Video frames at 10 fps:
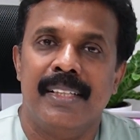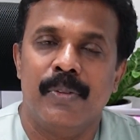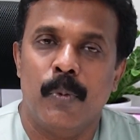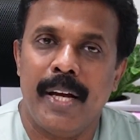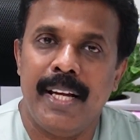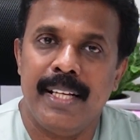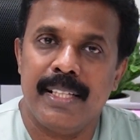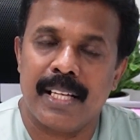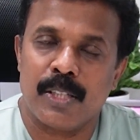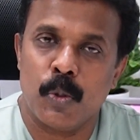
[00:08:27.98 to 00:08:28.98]
why
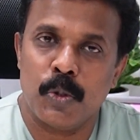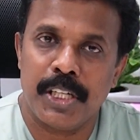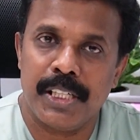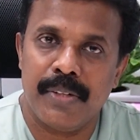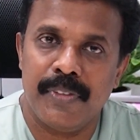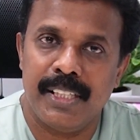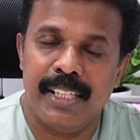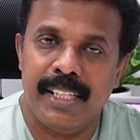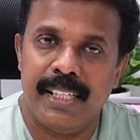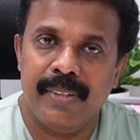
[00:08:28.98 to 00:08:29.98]
it's associated with
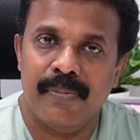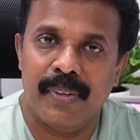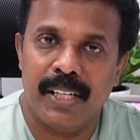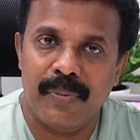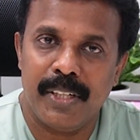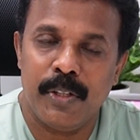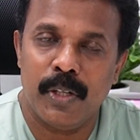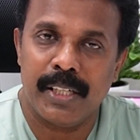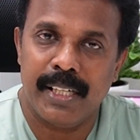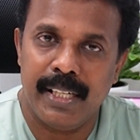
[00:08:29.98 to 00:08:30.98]
eating? Whenever you
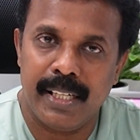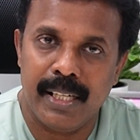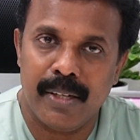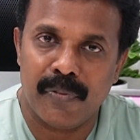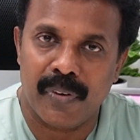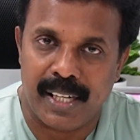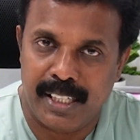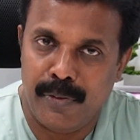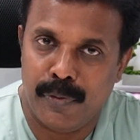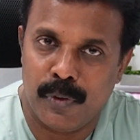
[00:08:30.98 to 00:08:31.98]
are eating a
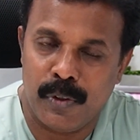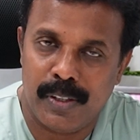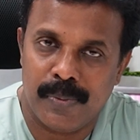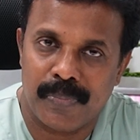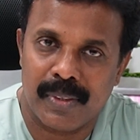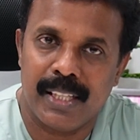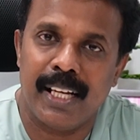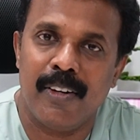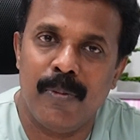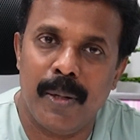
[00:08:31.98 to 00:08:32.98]
fatty food,
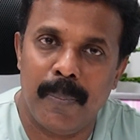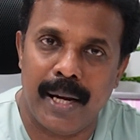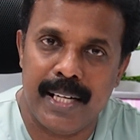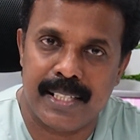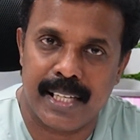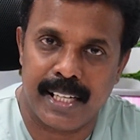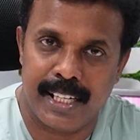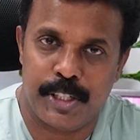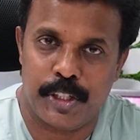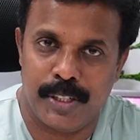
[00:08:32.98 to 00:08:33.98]
there will be a bile
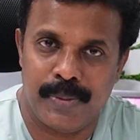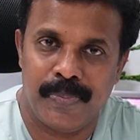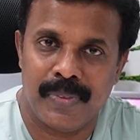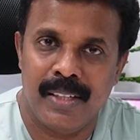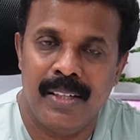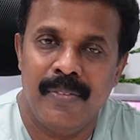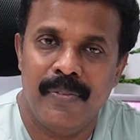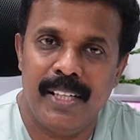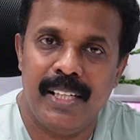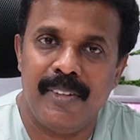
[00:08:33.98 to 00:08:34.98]
secretion.
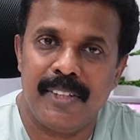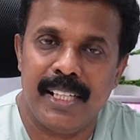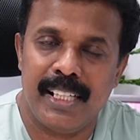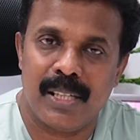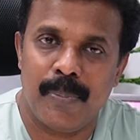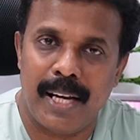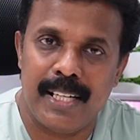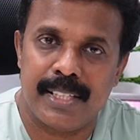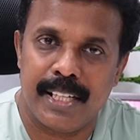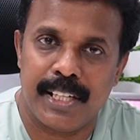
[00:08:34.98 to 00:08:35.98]
Whenever there is a
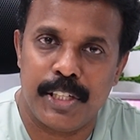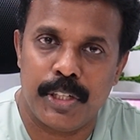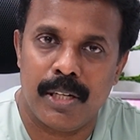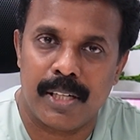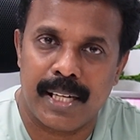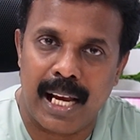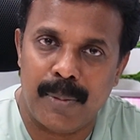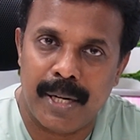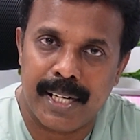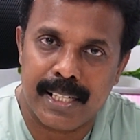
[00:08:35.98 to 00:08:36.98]
bile secretion or
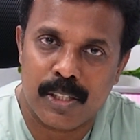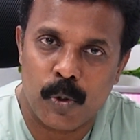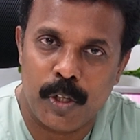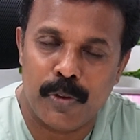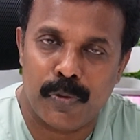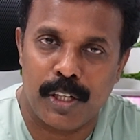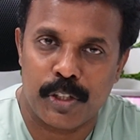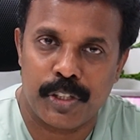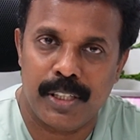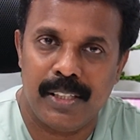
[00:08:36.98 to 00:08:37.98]
gallbladder is going to
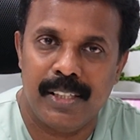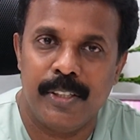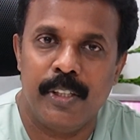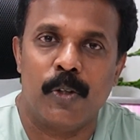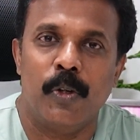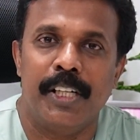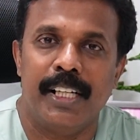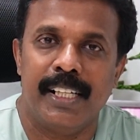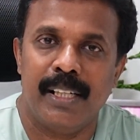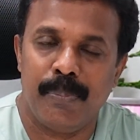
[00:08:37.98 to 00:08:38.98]
function, you are going to
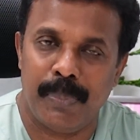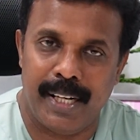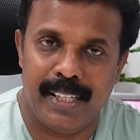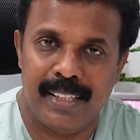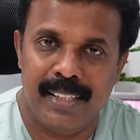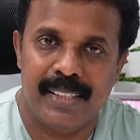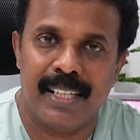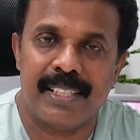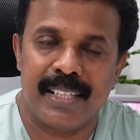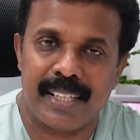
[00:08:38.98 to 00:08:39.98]
get a pain.
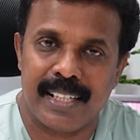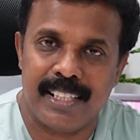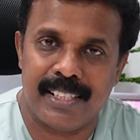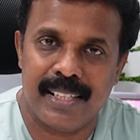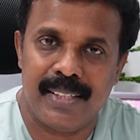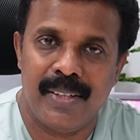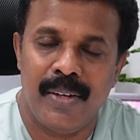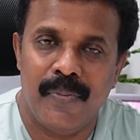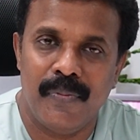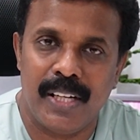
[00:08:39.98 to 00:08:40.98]
That's the reason.
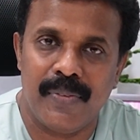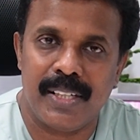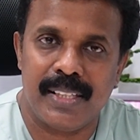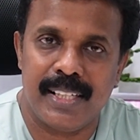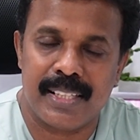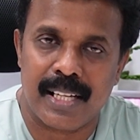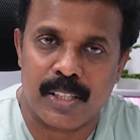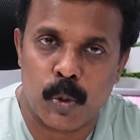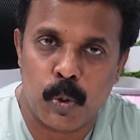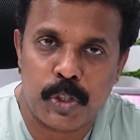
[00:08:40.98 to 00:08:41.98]
Whenever that's
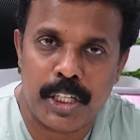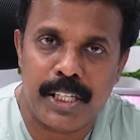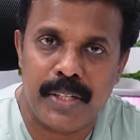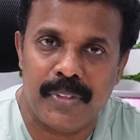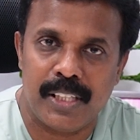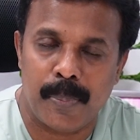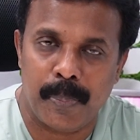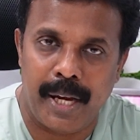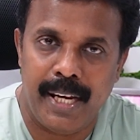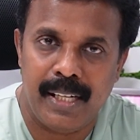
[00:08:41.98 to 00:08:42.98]
associated with the
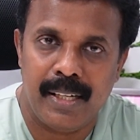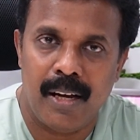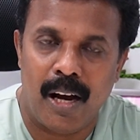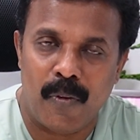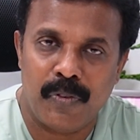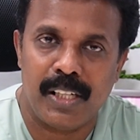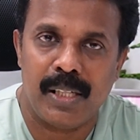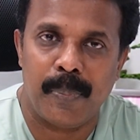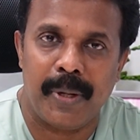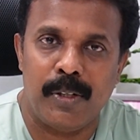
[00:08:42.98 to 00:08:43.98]
pain, after
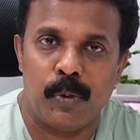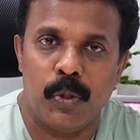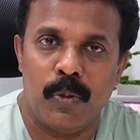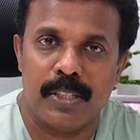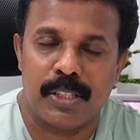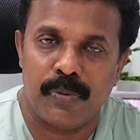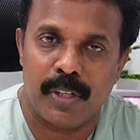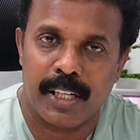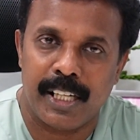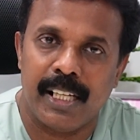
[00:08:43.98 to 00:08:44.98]
the pain 2 hours, if
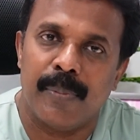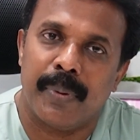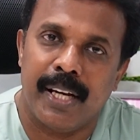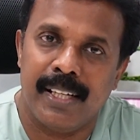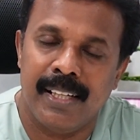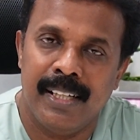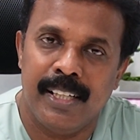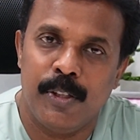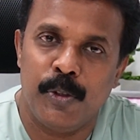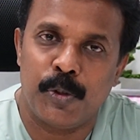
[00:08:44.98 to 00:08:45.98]
you are getting a pain,
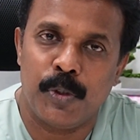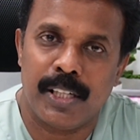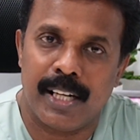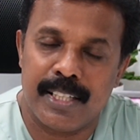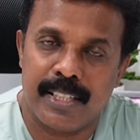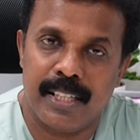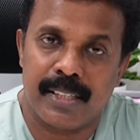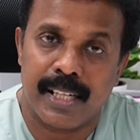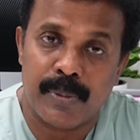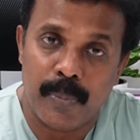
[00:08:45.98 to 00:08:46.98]
you should consider
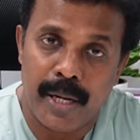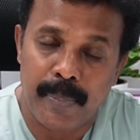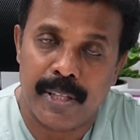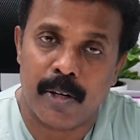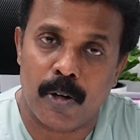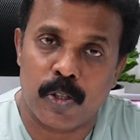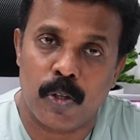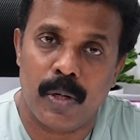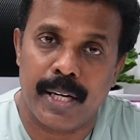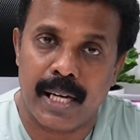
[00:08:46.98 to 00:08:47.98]
that
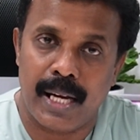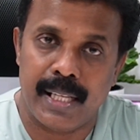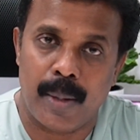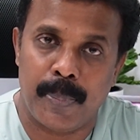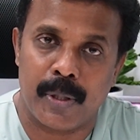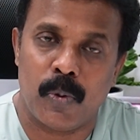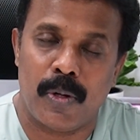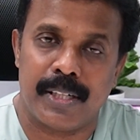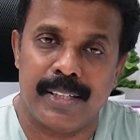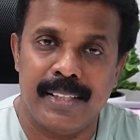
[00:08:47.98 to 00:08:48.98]
also like in the upper
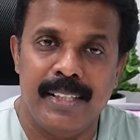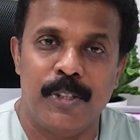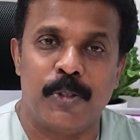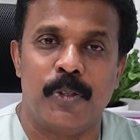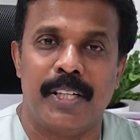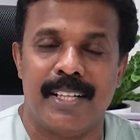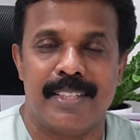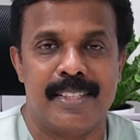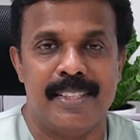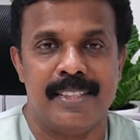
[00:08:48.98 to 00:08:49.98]
quadrant, you should
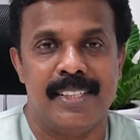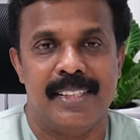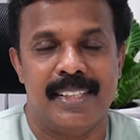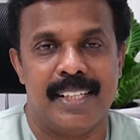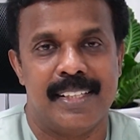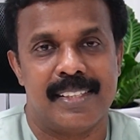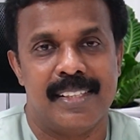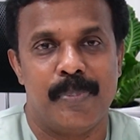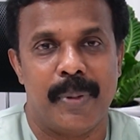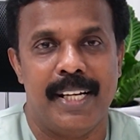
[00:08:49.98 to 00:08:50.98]
consider that is
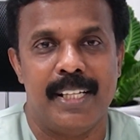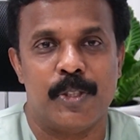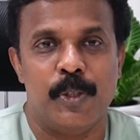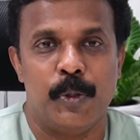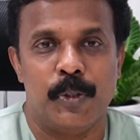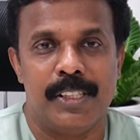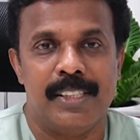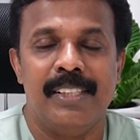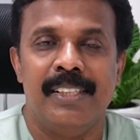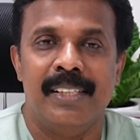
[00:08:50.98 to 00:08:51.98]
the pain is due to the